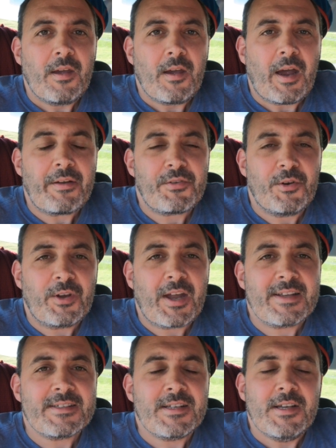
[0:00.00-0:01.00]
Afternoon
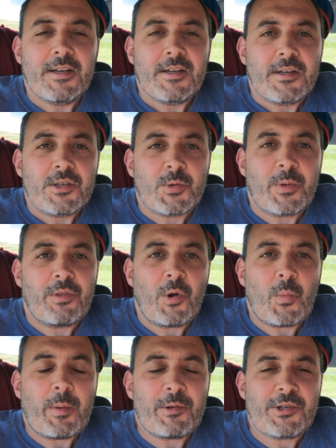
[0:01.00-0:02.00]
guys, so we thought
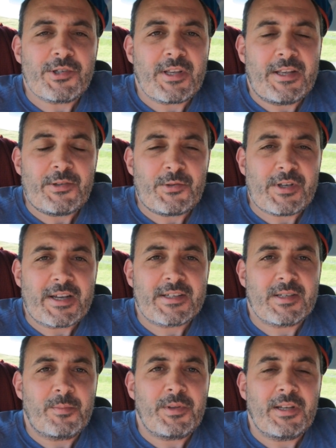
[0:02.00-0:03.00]
we would just interject
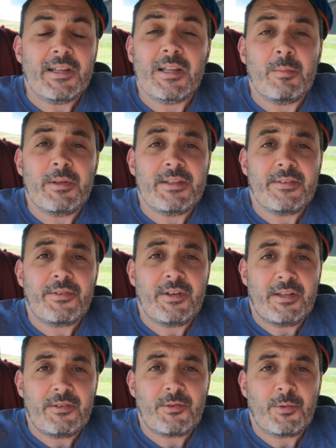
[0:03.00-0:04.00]
something a little bit different
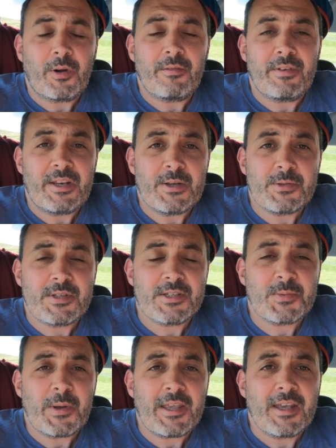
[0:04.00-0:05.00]
into our videos this
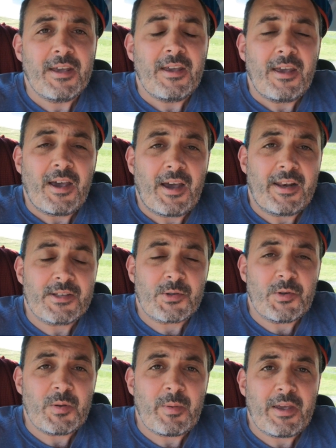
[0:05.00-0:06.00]
week, and it's going
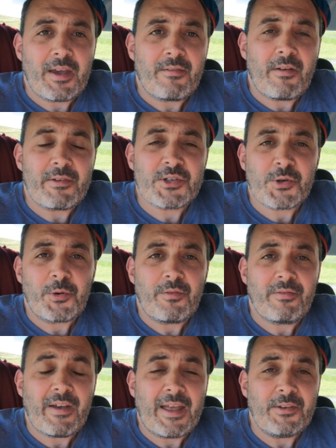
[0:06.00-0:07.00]
to be a very short
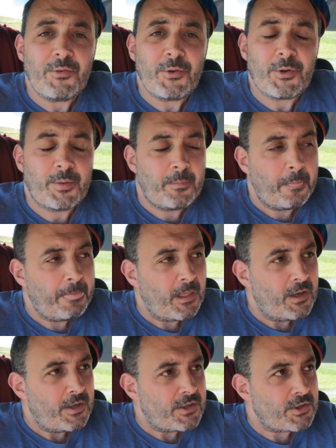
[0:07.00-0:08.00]
van tour.
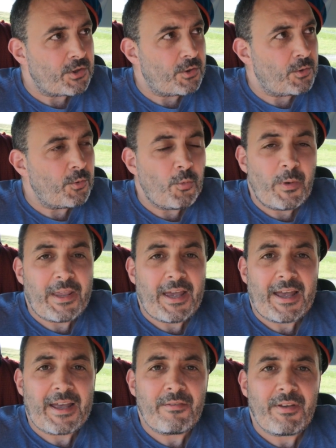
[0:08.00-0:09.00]
So we
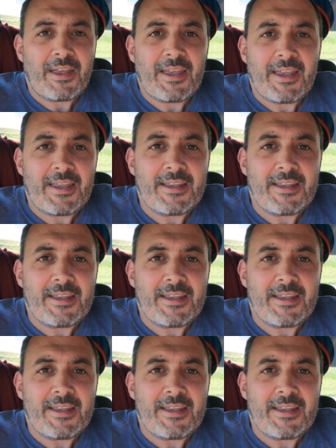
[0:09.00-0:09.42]
have a